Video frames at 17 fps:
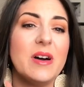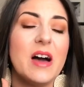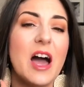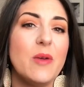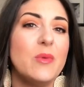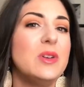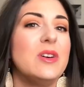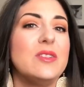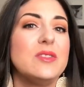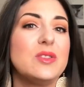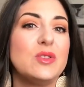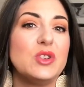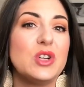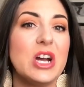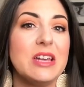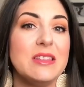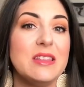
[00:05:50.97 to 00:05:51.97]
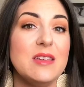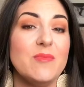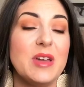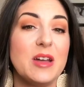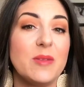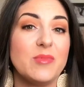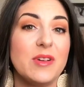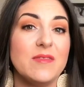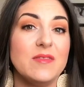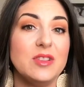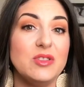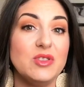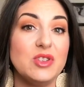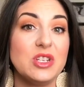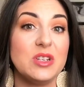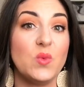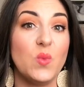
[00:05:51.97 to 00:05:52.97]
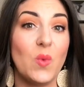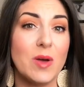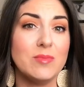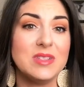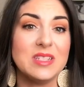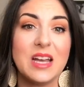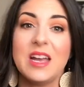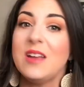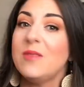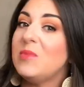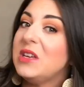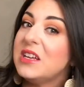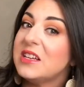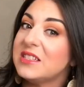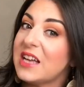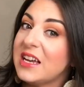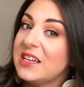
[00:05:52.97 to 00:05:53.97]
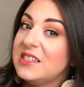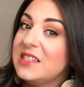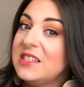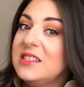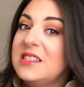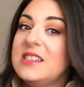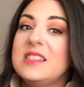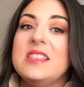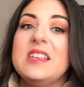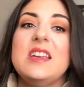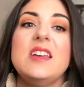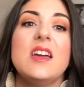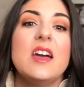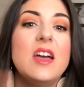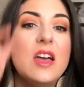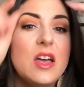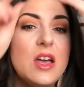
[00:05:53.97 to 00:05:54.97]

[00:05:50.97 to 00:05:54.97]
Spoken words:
I would also try the Makeup Revolution website because I did see